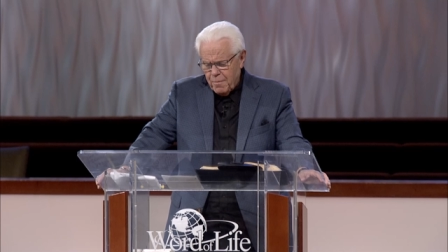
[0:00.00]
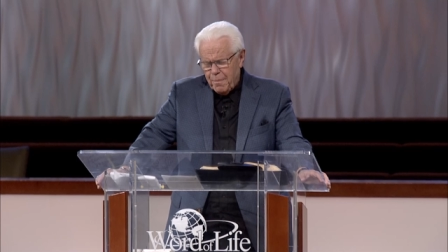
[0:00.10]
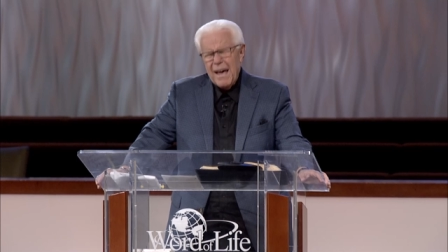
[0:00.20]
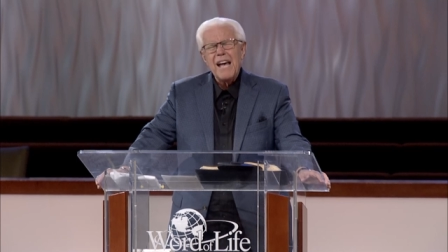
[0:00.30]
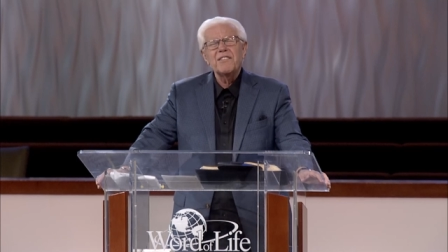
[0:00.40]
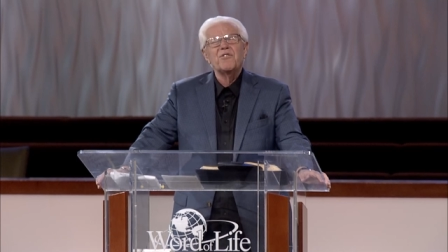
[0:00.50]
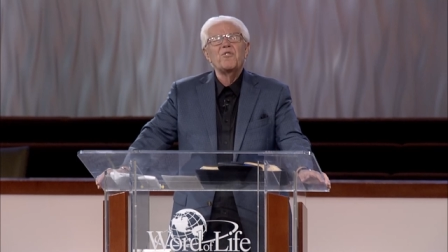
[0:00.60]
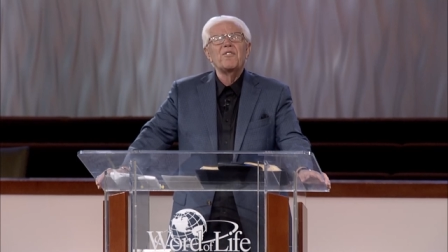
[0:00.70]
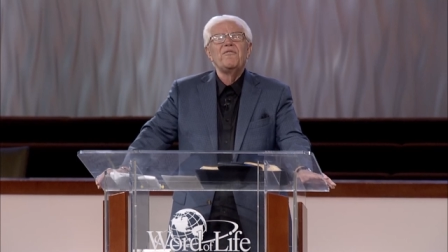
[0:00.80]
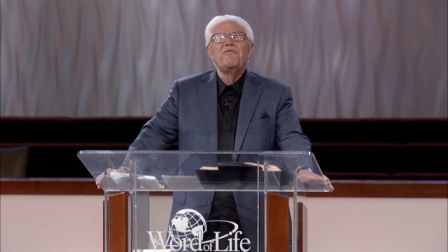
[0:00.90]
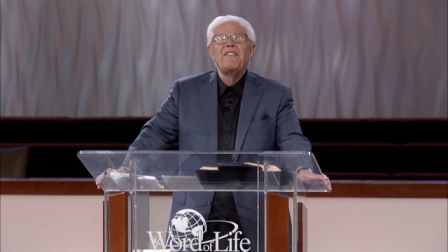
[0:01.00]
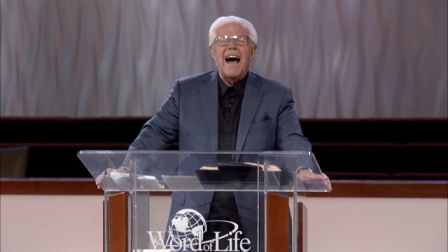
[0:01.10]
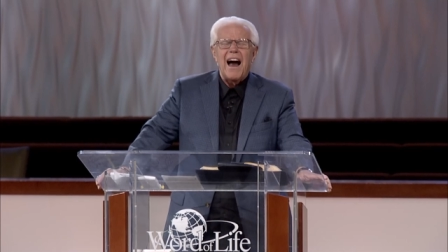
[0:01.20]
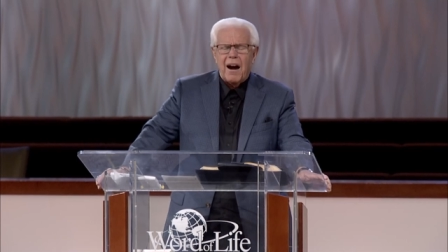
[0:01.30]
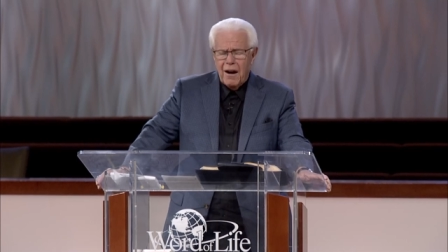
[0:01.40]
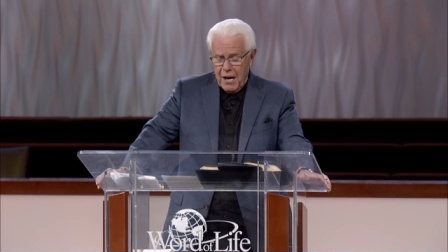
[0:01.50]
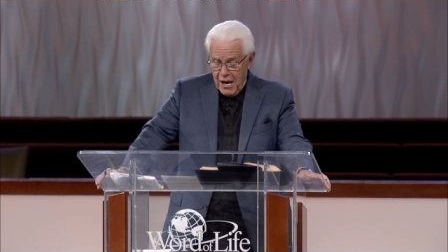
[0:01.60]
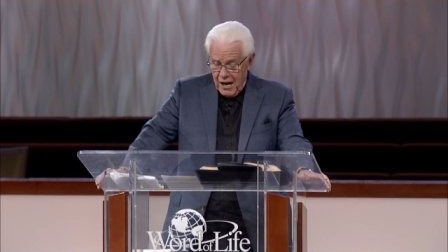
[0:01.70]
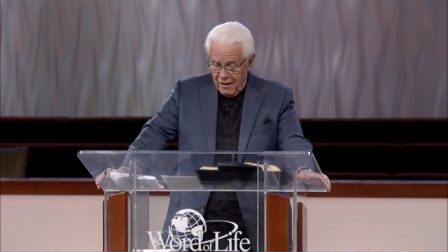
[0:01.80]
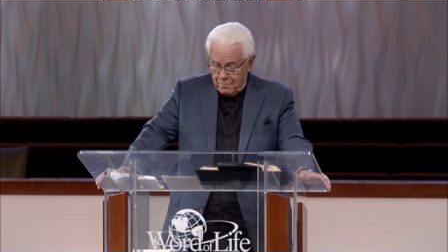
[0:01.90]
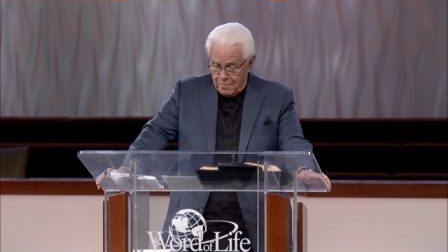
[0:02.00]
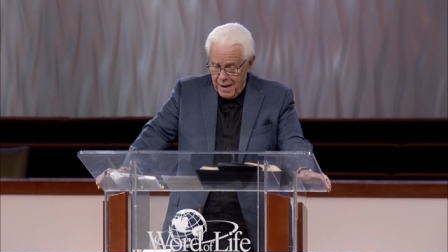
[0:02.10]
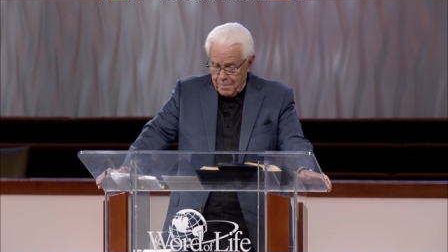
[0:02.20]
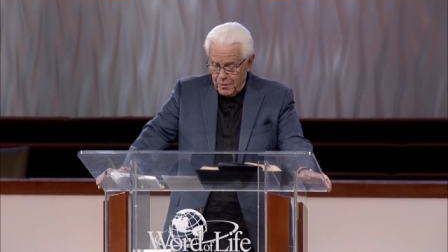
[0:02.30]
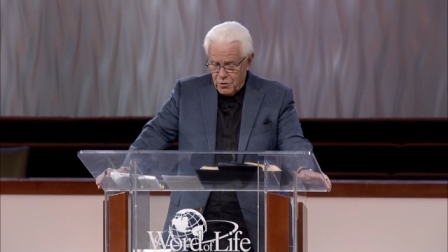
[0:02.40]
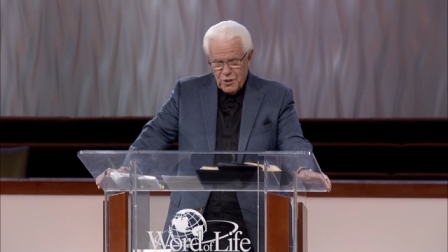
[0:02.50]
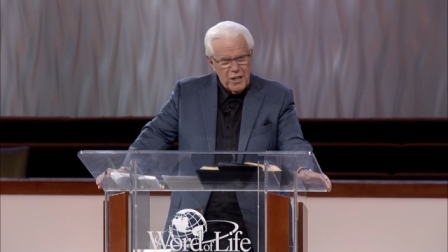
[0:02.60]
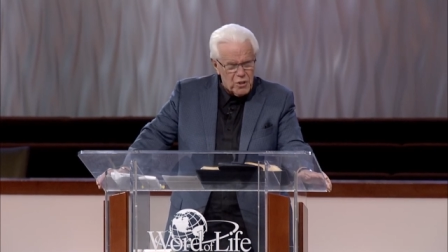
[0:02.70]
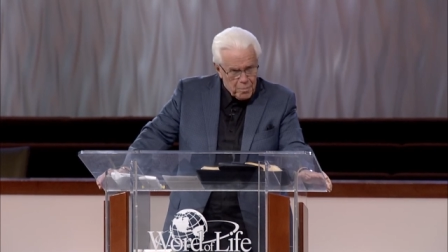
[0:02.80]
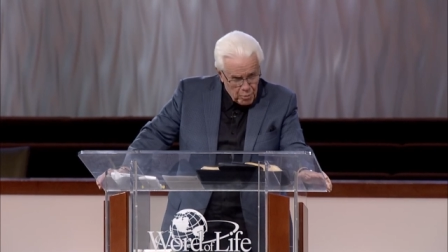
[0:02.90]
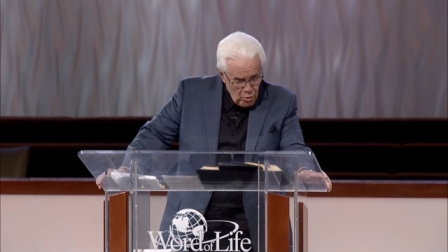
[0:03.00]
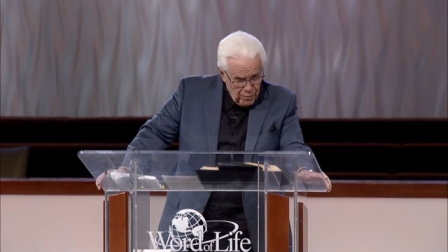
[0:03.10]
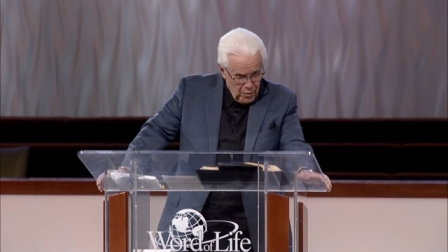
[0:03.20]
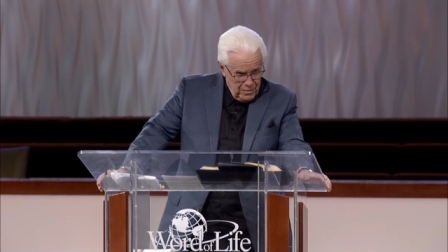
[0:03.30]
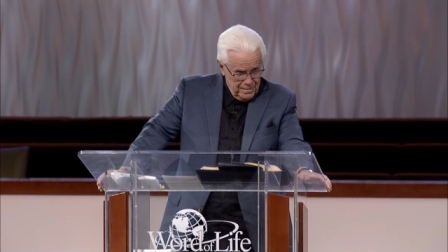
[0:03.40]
pass through the fire of people's disapproval.